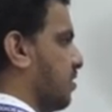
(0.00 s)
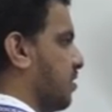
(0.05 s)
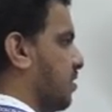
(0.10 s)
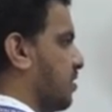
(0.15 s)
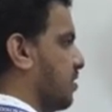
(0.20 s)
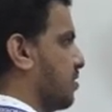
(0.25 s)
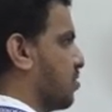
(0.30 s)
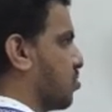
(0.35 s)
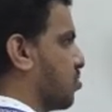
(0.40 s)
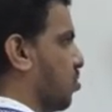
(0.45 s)

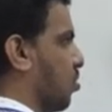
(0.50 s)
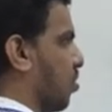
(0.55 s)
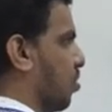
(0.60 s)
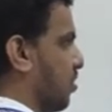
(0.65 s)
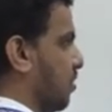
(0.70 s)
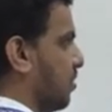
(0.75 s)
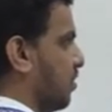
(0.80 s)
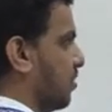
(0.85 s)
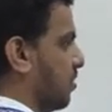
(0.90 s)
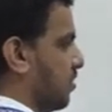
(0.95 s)
is
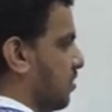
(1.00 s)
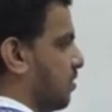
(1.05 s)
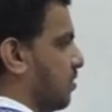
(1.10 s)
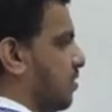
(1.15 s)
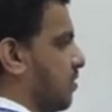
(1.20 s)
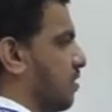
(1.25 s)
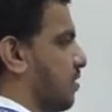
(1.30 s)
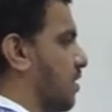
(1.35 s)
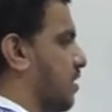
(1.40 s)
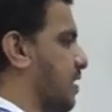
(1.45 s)
called
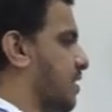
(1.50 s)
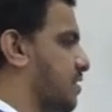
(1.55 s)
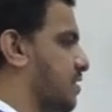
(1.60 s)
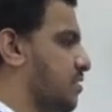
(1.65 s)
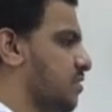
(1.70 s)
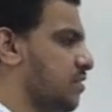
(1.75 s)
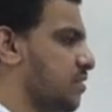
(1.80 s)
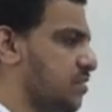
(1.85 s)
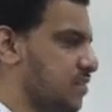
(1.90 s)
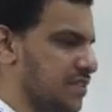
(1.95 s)
as
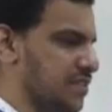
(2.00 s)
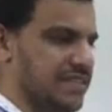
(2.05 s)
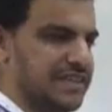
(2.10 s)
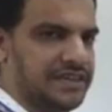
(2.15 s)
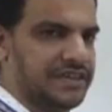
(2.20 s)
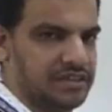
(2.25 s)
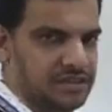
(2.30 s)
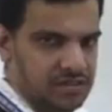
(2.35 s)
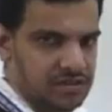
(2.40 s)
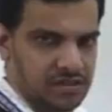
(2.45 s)
a
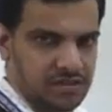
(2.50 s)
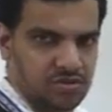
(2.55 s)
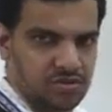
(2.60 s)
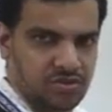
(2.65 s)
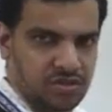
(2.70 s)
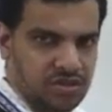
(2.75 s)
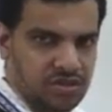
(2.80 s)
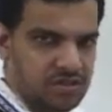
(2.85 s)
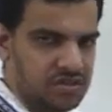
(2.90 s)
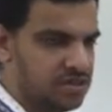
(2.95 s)
sector.
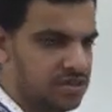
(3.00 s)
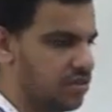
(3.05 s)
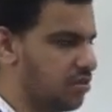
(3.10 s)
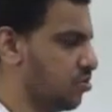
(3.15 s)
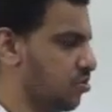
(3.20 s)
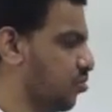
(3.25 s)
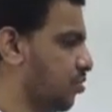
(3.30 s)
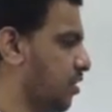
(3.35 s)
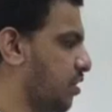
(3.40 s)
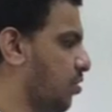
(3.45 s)
Okay,
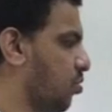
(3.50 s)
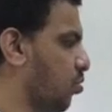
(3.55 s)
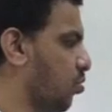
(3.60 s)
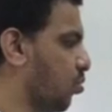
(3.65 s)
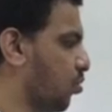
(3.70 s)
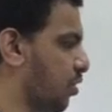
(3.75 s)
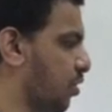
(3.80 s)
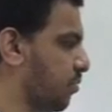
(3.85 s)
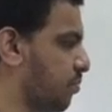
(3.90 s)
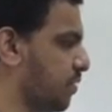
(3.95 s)
so here
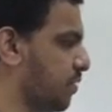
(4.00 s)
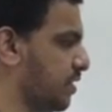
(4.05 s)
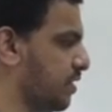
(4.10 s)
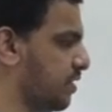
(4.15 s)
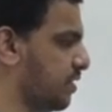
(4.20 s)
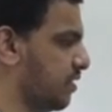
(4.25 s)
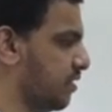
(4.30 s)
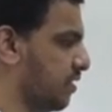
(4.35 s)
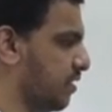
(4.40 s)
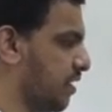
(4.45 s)

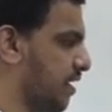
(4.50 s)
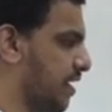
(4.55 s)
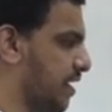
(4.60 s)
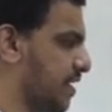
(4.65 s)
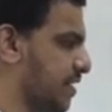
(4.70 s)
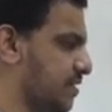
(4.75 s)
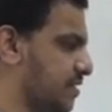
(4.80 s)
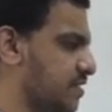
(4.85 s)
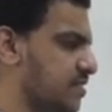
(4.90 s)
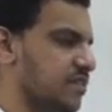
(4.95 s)
OAB
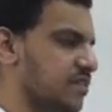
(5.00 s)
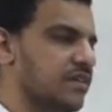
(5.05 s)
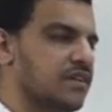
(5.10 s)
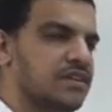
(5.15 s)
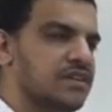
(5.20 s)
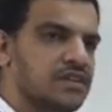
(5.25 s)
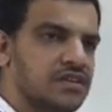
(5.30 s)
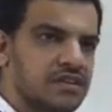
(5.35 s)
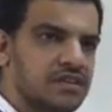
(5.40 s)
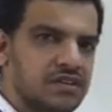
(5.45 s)
as
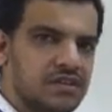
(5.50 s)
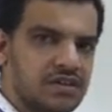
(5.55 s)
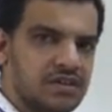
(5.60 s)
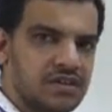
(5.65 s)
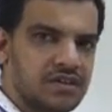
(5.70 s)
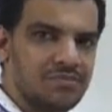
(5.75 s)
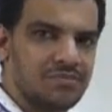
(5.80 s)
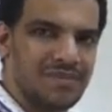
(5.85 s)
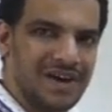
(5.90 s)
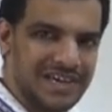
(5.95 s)

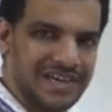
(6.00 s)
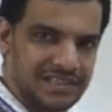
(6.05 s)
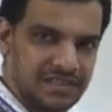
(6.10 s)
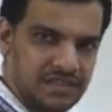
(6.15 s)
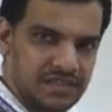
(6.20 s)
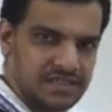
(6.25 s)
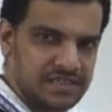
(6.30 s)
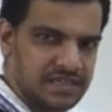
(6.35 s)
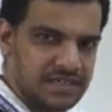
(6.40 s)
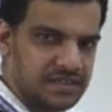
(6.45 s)
a
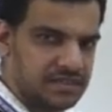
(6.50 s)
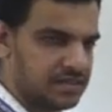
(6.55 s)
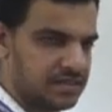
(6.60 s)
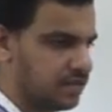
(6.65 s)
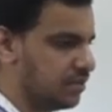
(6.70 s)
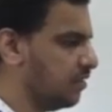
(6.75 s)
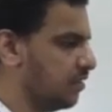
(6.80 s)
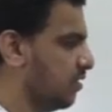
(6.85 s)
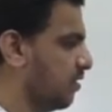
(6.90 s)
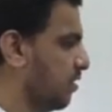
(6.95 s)
minor
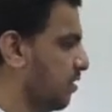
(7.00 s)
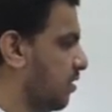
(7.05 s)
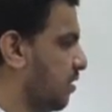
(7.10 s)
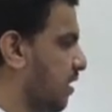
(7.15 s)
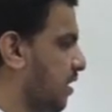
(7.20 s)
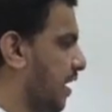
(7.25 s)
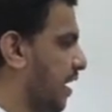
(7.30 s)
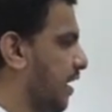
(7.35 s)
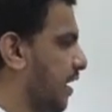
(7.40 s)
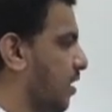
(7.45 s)
sector
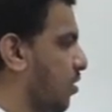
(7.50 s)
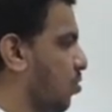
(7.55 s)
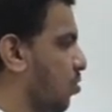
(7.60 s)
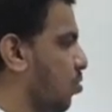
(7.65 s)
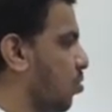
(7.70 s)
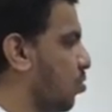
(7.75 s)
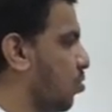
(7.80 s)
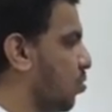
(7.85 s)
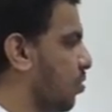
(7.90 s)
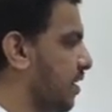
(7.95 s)
and
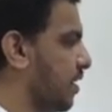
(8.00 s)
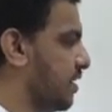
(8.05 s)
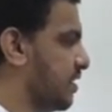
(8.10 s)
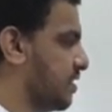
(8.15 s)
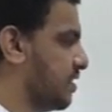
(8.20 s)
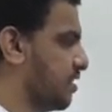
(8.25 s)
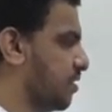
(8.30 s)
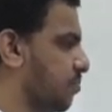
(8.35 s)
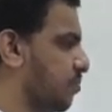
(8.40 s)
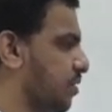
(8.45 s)

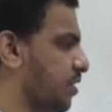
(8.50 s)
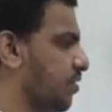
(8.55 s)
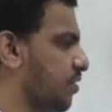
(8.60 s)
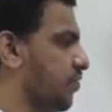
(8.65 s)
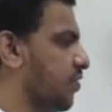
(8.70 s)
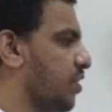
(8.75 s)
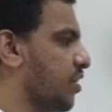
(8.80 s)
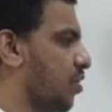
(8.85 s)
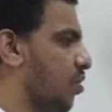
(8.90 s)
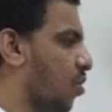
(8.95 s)
OACB
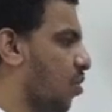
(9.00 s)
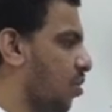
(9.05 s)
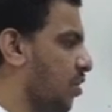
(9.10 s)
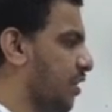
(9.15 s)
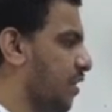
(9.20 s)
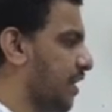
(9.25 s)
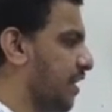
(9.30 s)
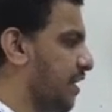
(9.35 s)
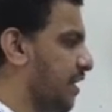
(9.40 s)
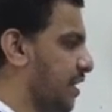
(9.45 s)
we
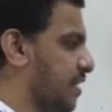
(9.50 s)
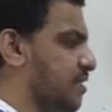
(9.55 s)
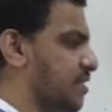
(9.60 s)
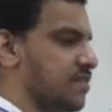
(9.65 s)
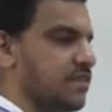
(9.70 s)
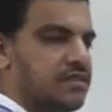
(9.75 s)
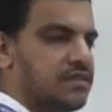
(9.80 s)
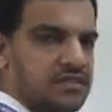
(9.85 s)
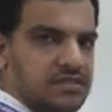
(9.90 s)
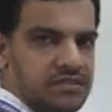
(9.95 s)
called it as
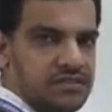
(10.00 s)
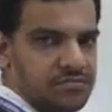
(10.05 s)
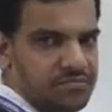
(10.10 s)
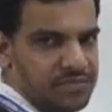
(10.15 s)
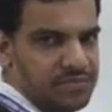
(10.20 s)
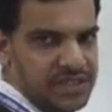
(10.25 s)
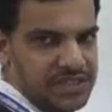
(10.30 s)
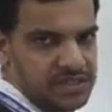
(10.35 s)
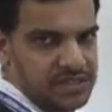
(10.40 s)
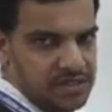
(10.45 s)
a
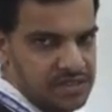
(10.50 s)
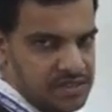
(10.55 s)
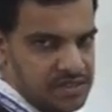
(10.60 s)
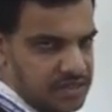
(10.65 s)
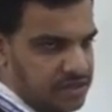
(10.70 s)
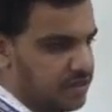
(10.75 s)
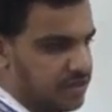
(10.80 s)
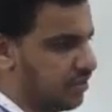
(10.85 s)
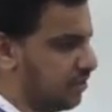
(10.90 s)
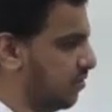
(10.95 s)
major
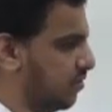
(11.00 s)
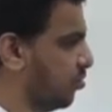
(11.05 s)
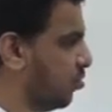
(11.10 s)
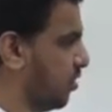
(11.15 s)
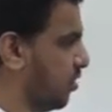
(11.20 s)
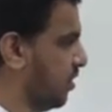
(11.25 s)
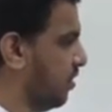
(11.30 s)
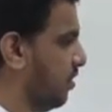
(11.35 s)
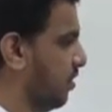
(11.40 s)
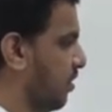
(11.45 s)
sector.
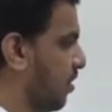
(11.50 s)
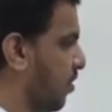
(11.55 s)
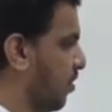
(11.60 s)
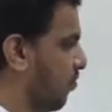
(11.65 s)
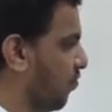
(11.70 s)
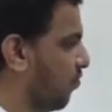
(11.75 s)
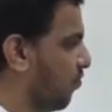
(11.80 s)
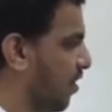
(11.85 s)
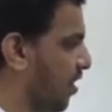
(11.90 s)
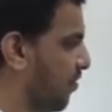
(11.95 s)
Okay,
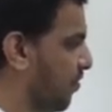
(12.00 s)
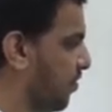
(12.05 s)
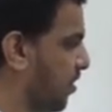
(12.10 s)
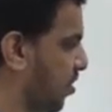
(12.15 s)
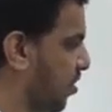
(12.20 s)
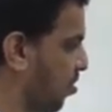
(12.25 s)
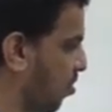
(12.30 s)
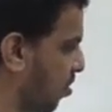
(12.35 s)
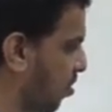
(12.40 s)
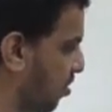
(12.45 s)
why we
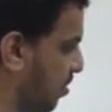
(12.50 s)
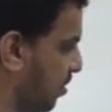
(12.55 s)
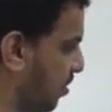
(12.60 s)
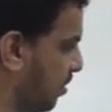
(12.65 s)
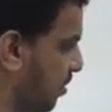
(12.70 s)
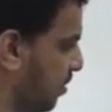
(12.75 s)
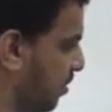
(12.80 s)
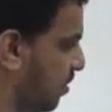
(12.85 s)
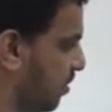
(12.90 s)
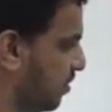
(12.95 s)
called
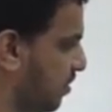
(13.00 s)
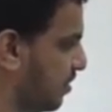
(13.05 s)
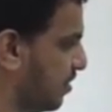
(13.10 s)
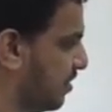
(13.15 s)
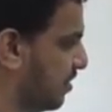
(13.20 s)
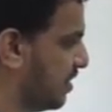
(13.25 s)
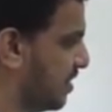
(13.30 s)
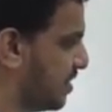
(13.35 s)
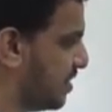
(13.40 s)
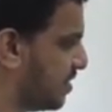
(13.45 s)

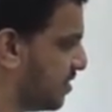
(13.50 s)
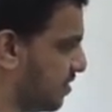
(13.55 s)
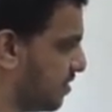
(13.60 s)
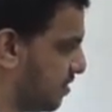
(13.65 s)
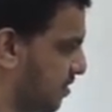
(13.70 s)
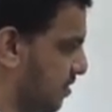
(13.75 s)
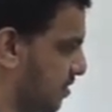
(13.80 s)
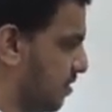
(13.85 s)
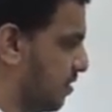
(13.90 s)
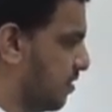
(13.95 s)

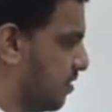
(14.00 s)
this